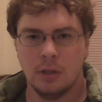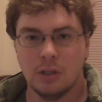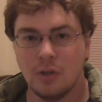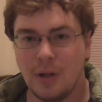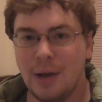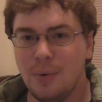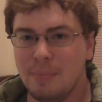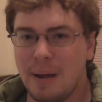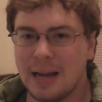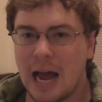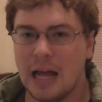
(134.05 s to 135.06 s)
So like with
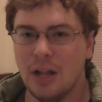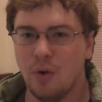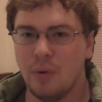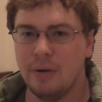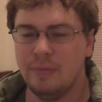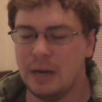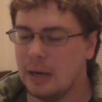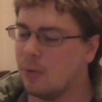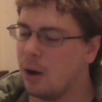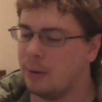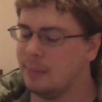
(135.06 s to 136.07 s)
my Kylo Ren
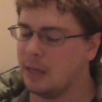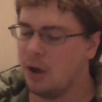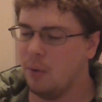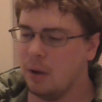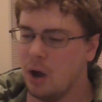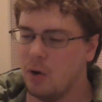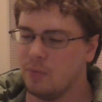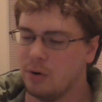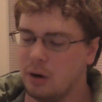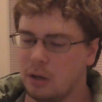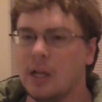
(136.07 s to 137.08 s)
video, I'll be going
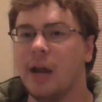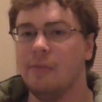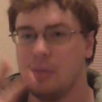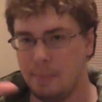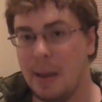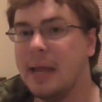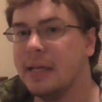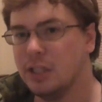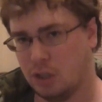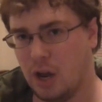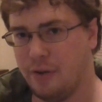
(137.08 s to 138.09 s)
over a lot of the
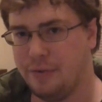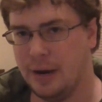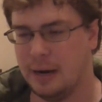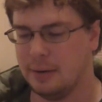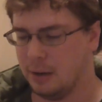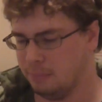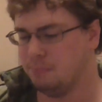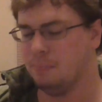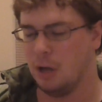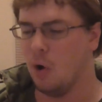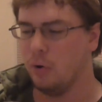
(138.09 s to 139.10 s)
main stuff in it. I'll
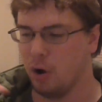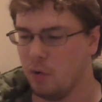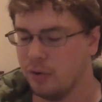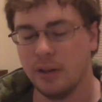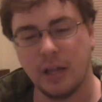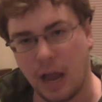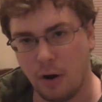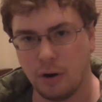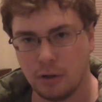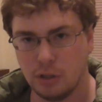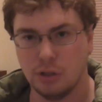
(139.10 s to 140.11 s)
be going over the
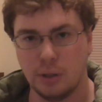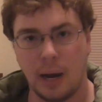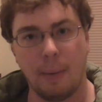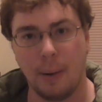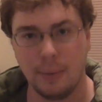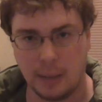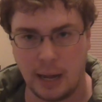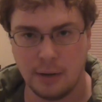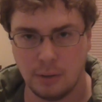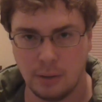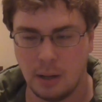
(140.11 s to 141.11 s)
characters and how I would
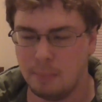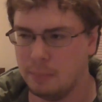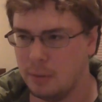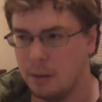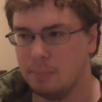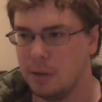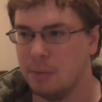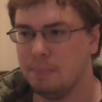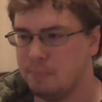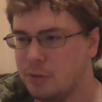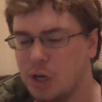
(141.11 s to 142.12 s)
handle them,
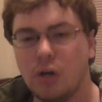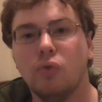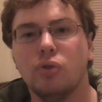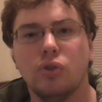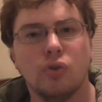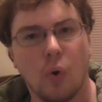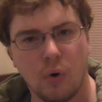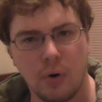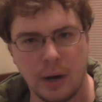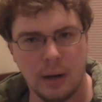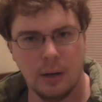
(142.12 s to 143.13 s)
the general
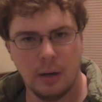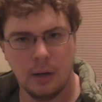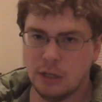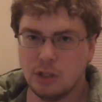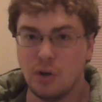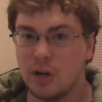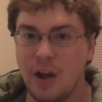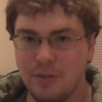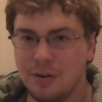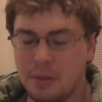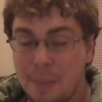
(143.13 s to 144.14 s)
story. So to
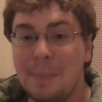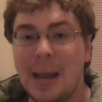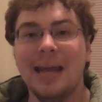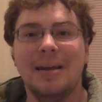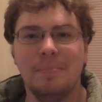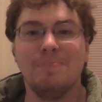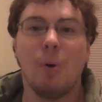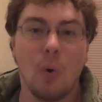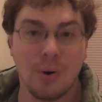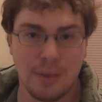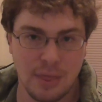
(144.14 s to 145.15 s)
cover the main
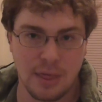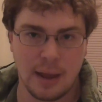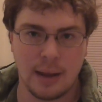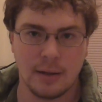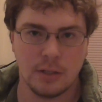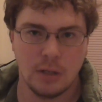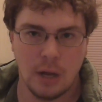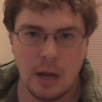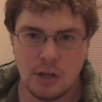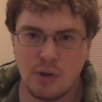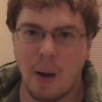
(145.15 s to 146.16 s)
important things.
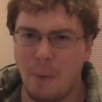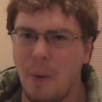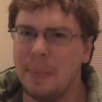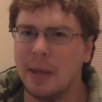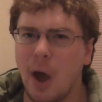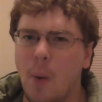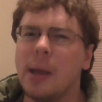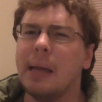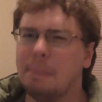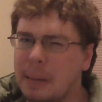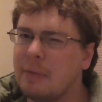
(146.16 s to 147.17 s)
So I won't be
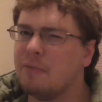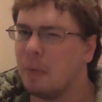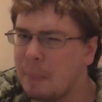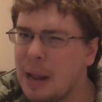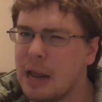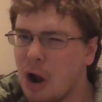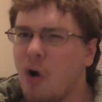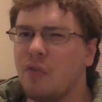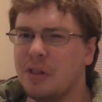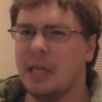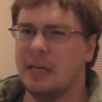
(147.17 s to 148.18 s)
going beat for beat
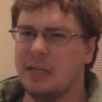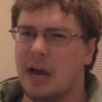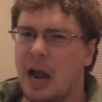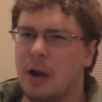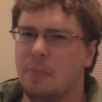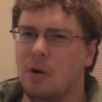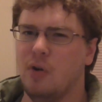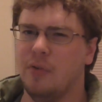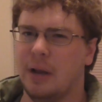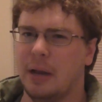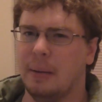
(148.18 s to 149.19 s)
over the entire
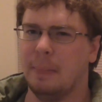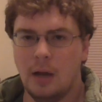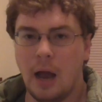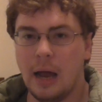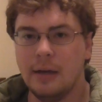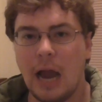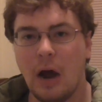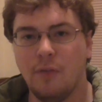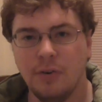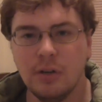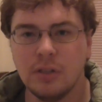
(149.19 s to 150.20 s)
movie.
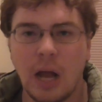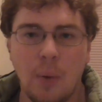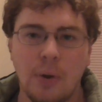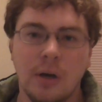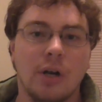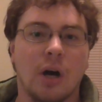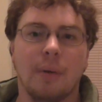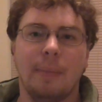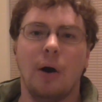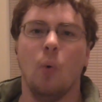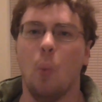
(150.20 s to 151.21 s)
Now first, I want to talk
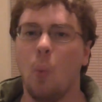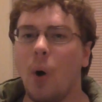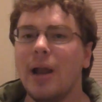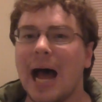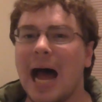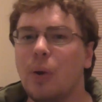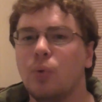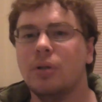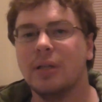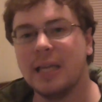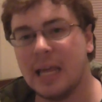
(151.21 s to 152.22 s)
about what I
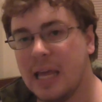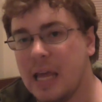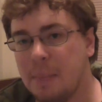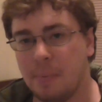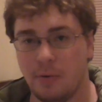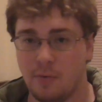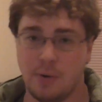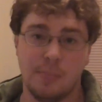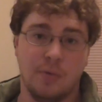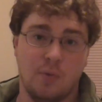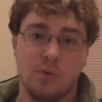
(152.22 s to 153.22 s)
will keep
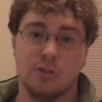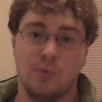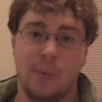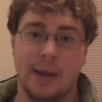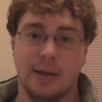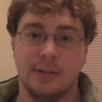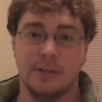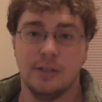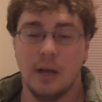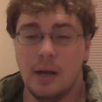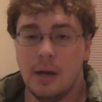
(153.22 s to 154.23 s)
from The Force
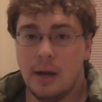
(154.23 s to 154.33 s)
Awakens.